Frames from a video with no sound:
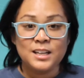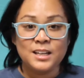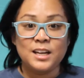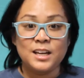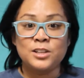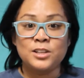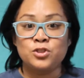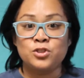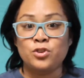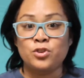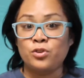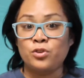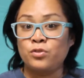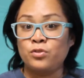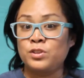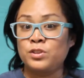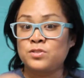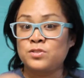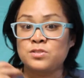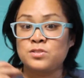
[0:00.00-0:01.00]
And so
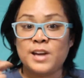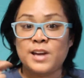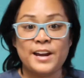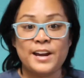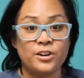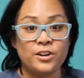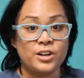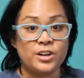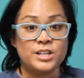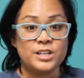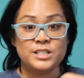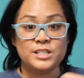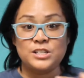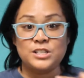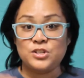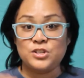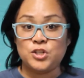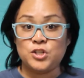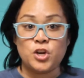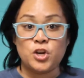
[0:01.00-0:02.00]
the cycle
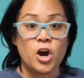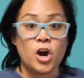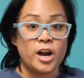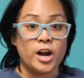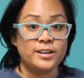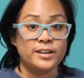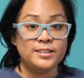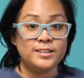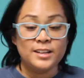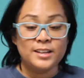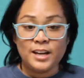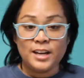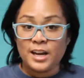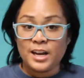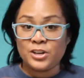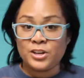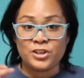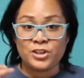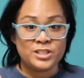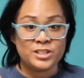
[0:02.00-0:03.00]
continues on
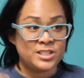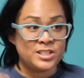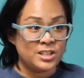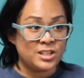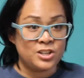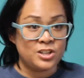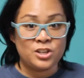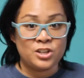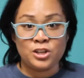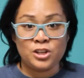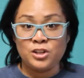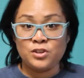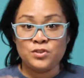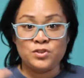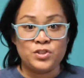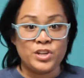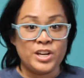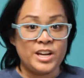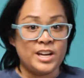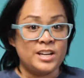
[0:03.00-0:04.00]
and you continue to
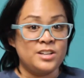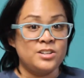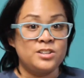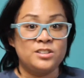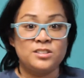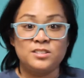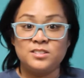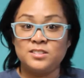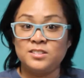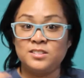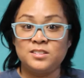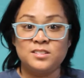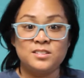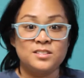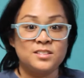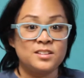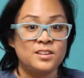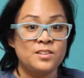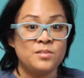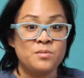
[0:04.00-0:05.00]
use it. And
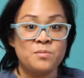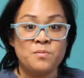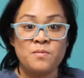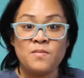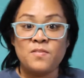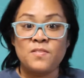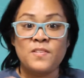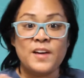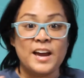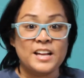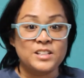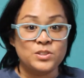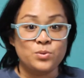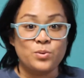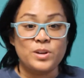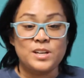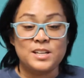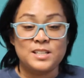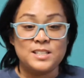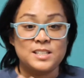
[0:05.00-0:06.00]
that's
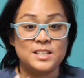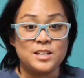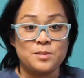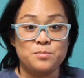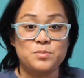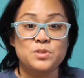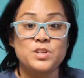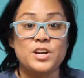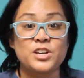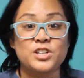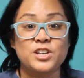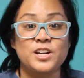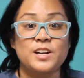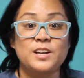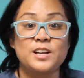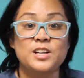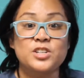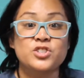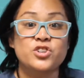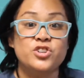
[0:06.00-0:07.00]
when it's an
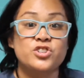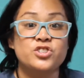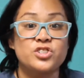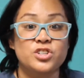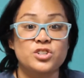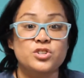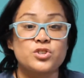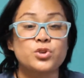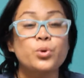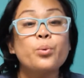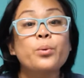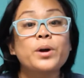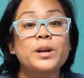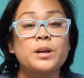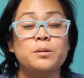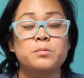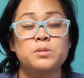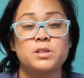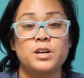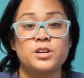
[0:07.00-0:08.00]
obsession. It turns into an
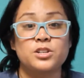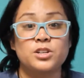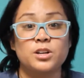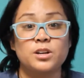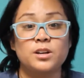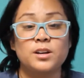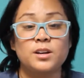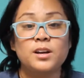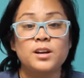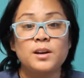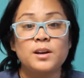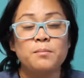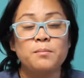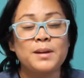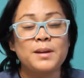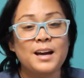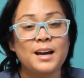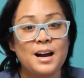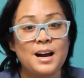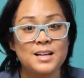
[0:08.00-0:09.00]
obsession
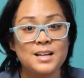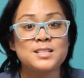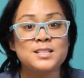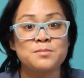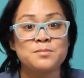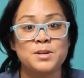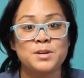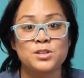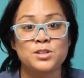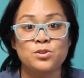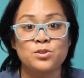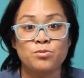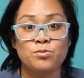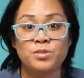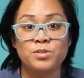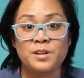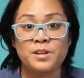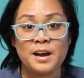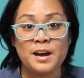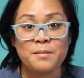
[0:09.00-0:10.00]
because it makes you
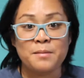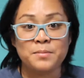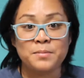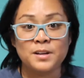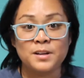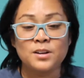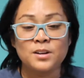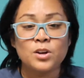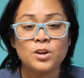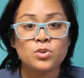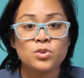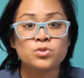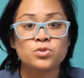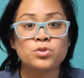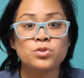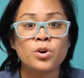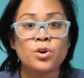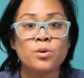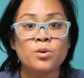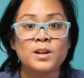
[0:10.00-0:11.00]
feel happy.
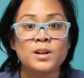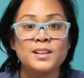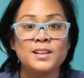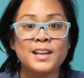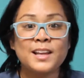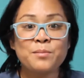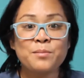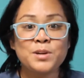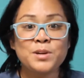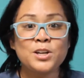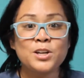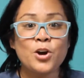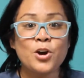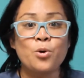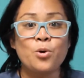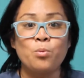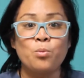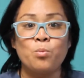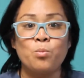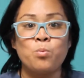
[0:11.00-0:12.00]
So let me
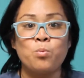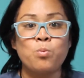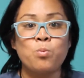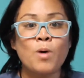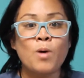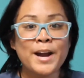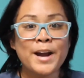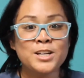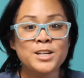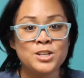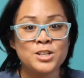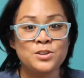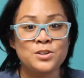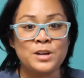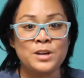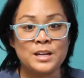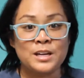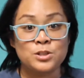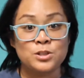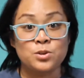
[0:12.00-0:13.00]
know why do you
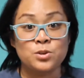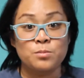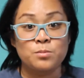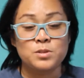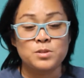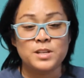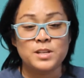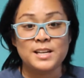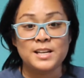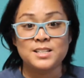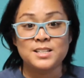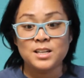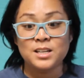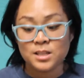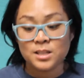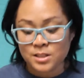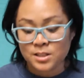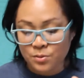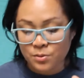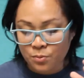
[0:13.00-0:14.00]
get so obsessed?
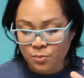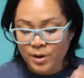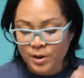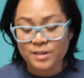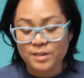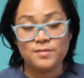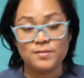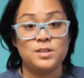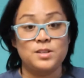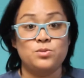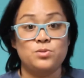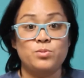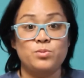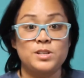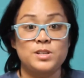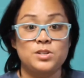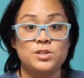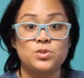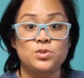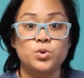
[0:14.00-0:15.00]
Is it one of these
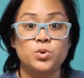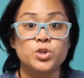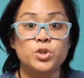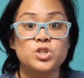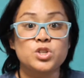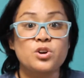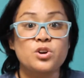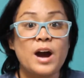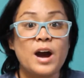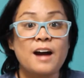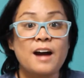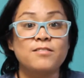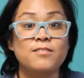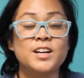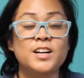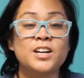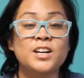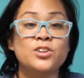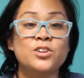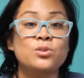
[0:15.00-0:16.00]
reasons, or do you have
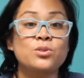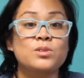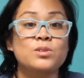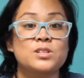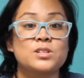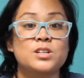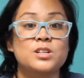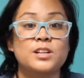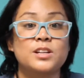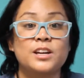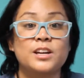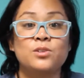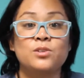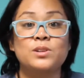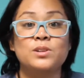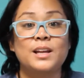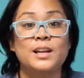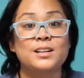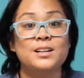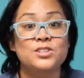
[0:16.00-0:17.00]
another reason that you
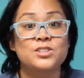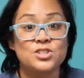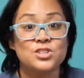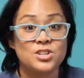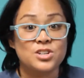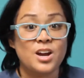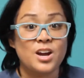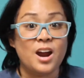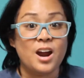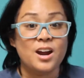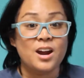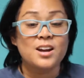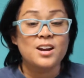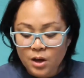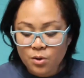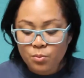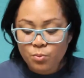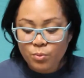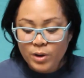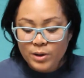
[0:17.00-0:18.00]
would like to share?
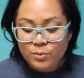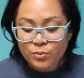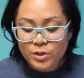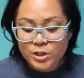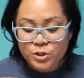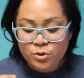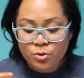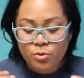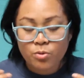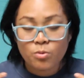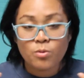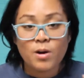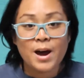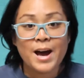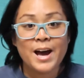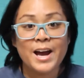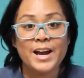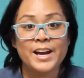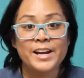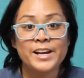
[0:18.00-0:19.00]
When we
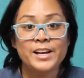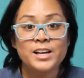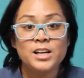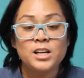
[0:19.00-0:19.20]
try